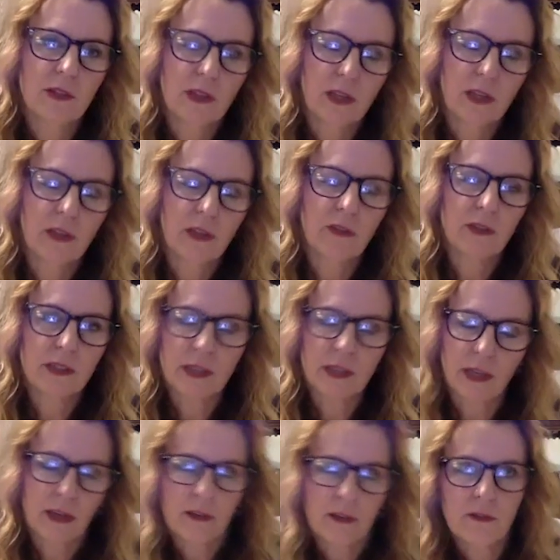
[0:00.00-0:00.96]
in the
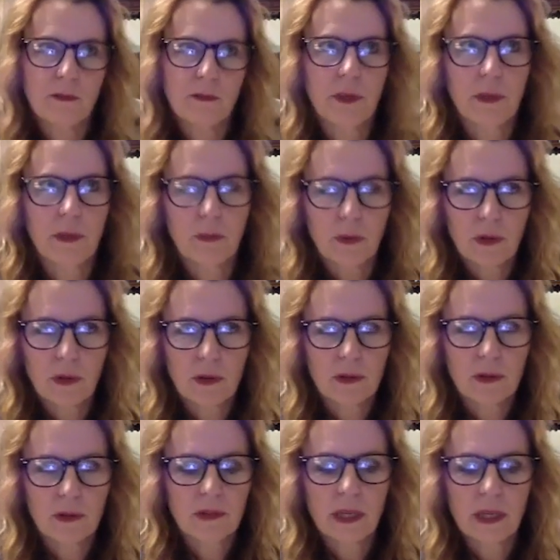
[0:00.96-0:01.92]
sake of
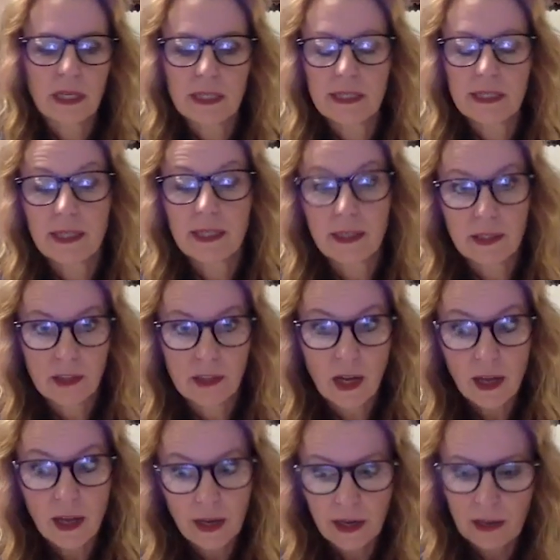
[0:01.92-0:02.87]
people getting sick and
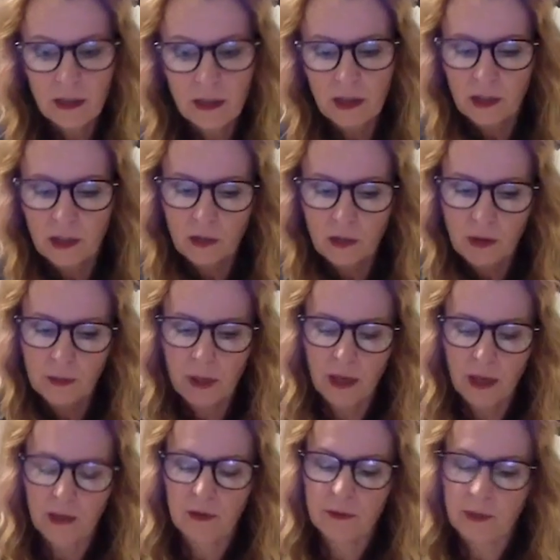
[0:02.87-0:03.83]
dying.
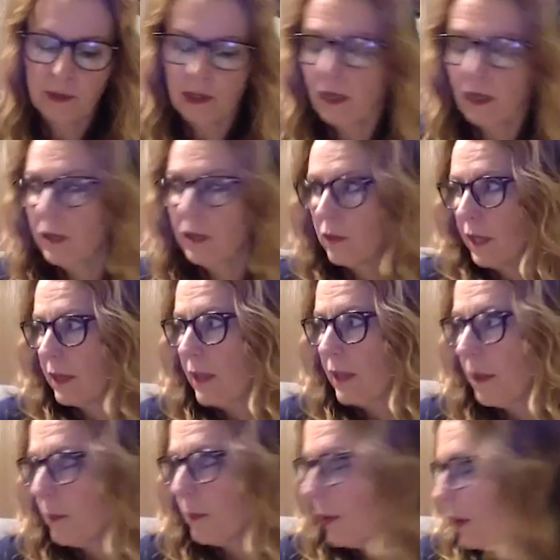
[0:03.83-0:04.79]
I don't like
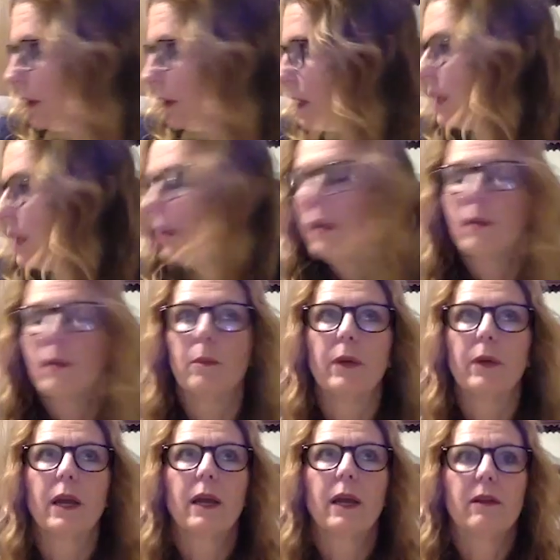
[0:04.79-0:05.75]
that part.
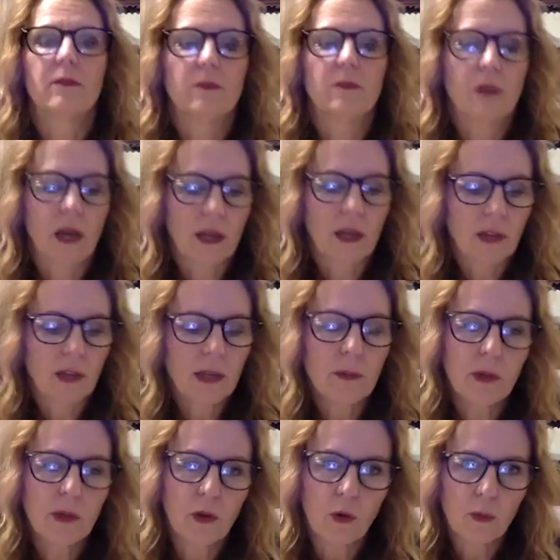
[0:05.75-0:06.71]
But I like
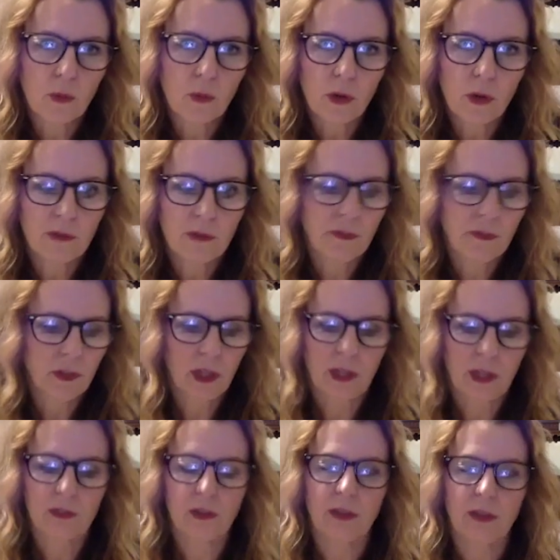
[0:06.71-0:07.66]
being home more. I feel
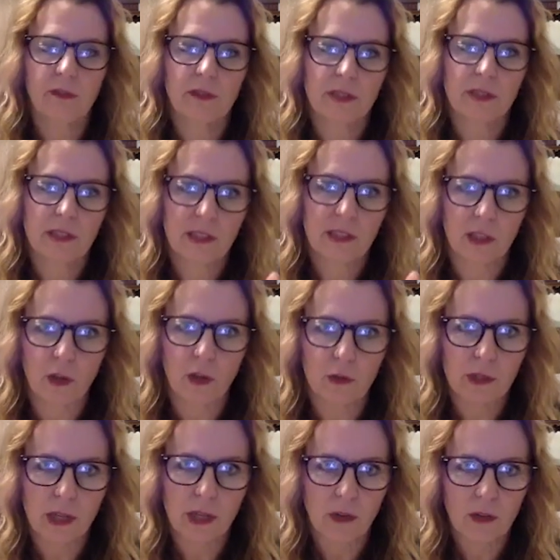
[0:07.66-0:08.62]
like life is slowed
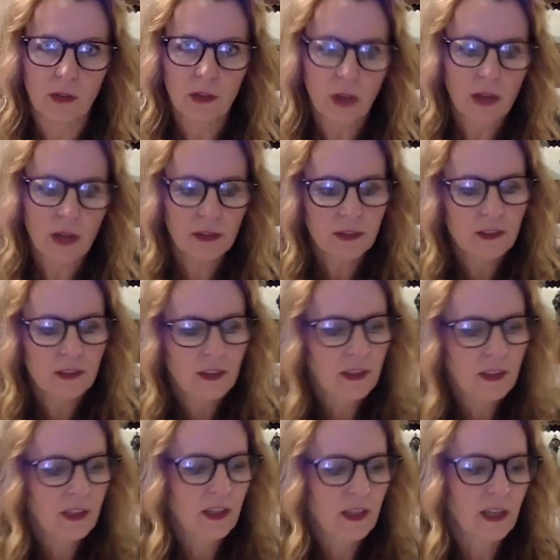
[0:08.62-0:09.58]
down a lot,
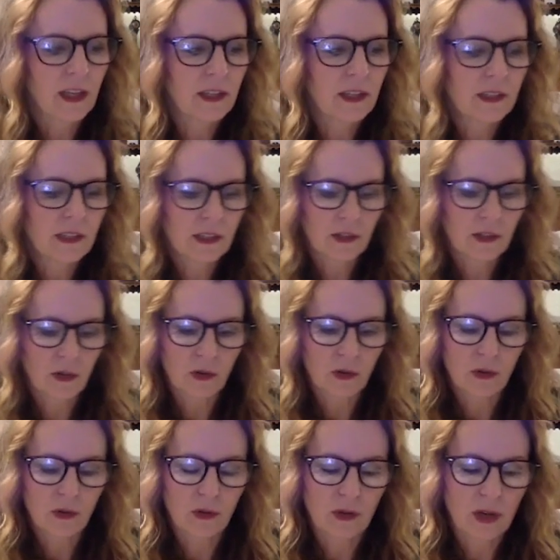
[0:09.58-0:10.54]
and
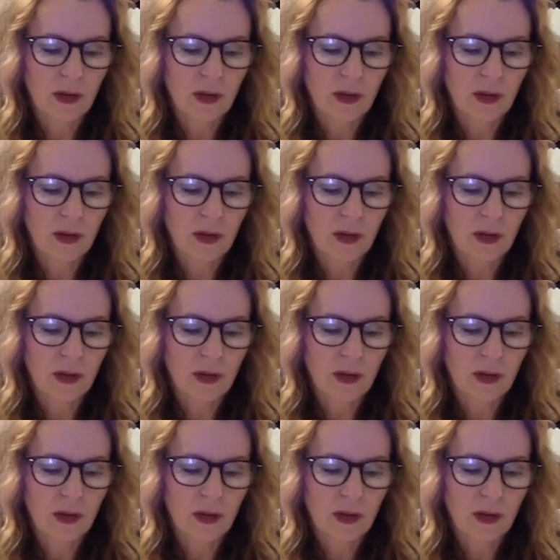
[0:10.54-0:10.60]
so